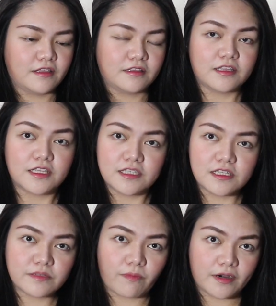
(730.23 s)
that it
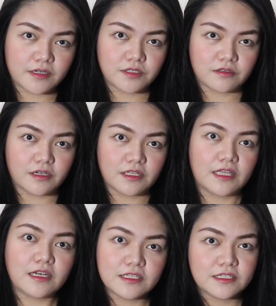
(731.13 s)
doesn't spark joy,
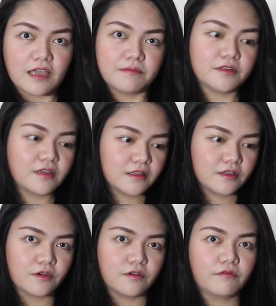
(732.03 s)
then it's time to let
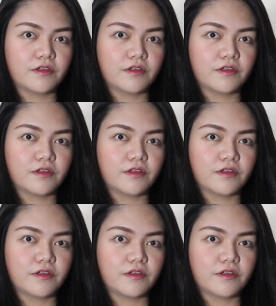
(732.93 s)
go.